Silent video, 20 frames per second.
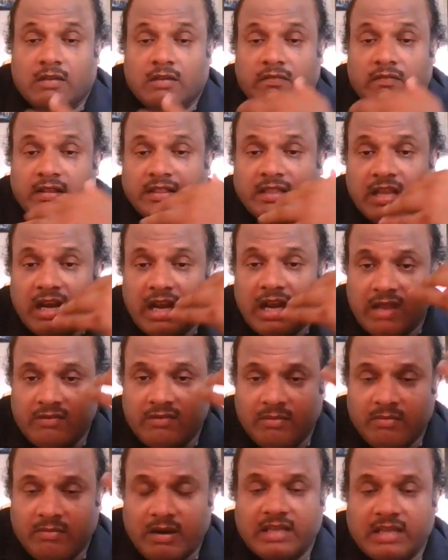When the
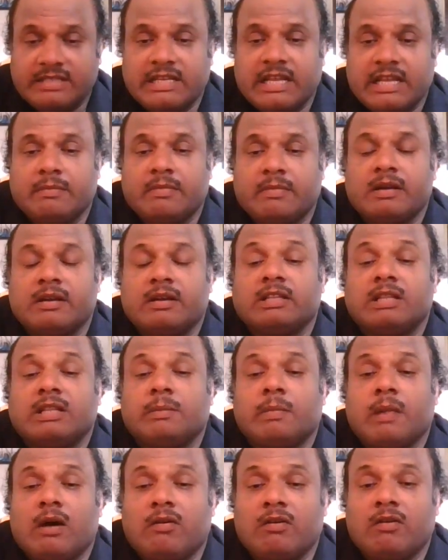lava blast happened, the
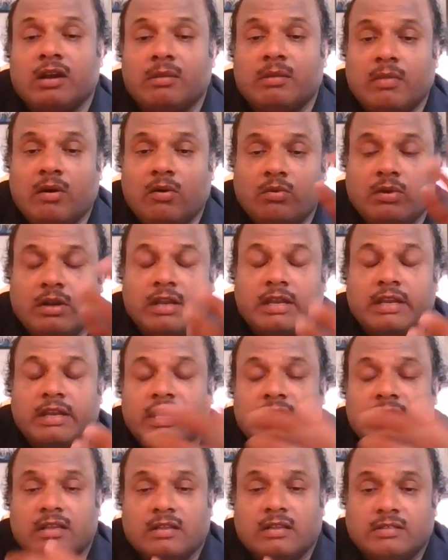Pavagad mountain
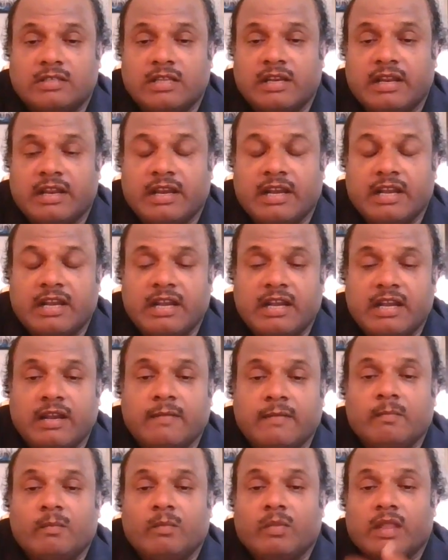generated,
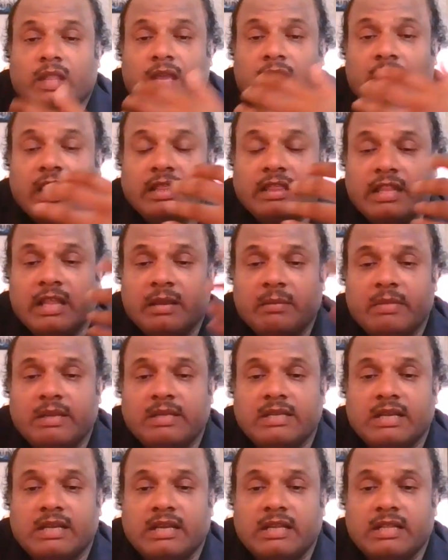and then
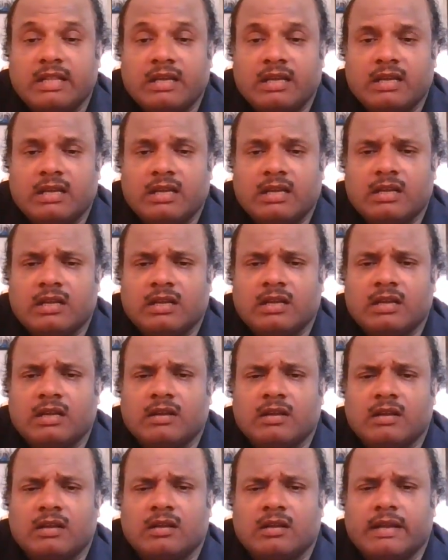basically
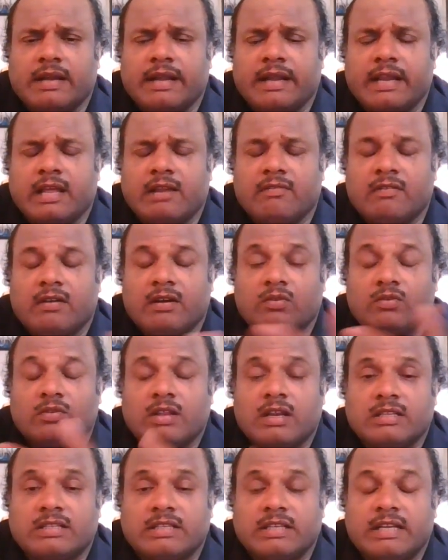the entire
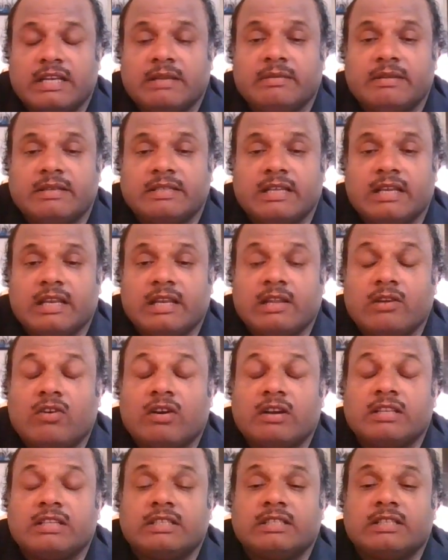Vadodara city basically
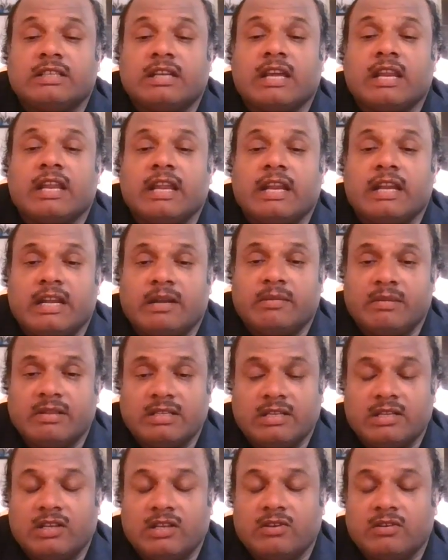got created.
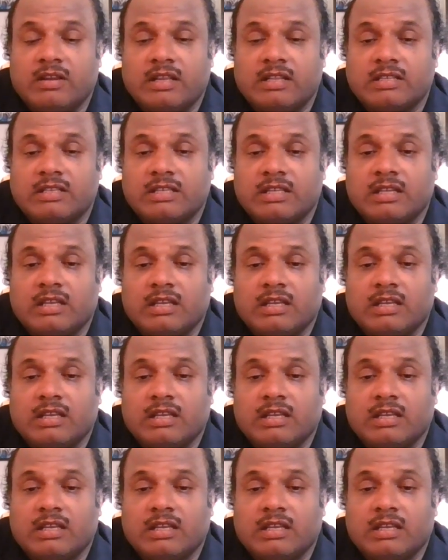Basically, you can say.